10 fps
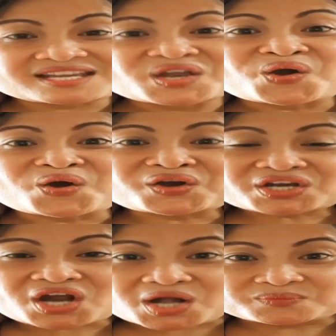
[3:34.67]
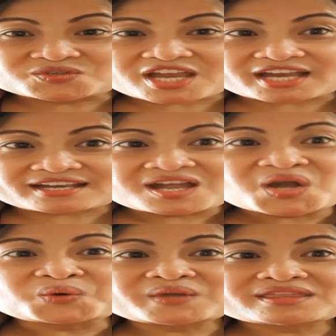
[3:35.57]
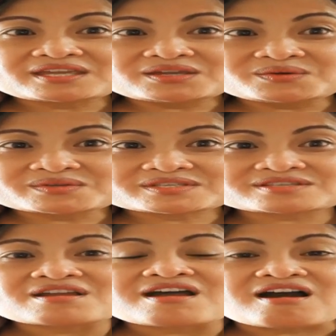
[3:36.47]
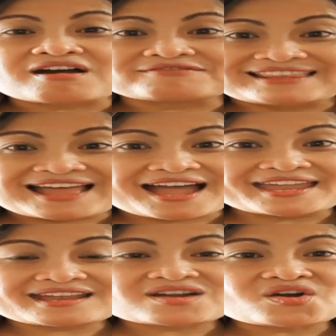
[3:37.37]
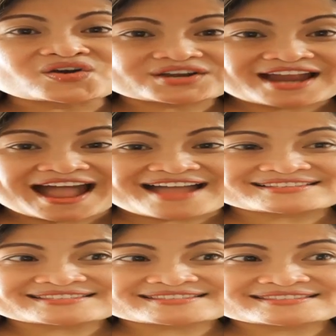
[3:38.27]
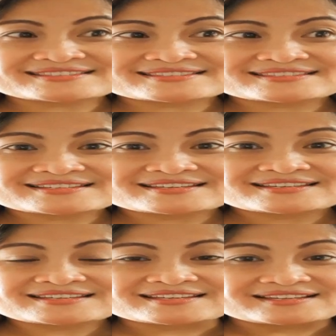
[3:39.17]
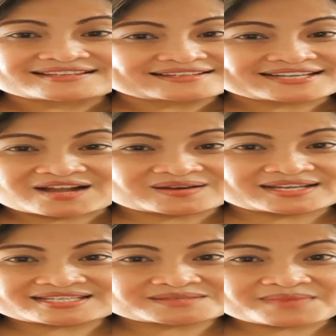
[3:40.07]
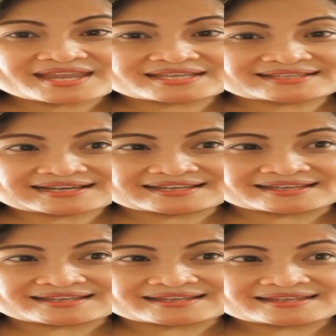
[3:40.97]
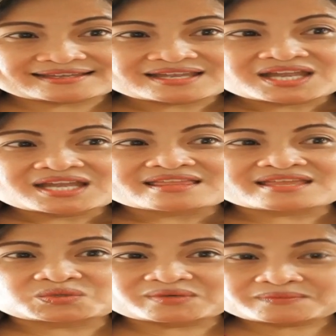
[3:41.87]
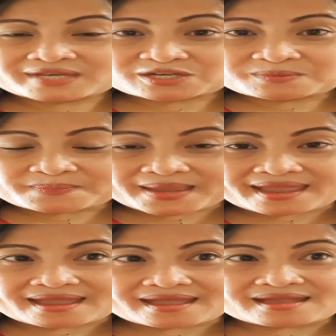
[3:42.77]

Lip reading: or object with the use of like or as. Now let us make it clear that when we compare,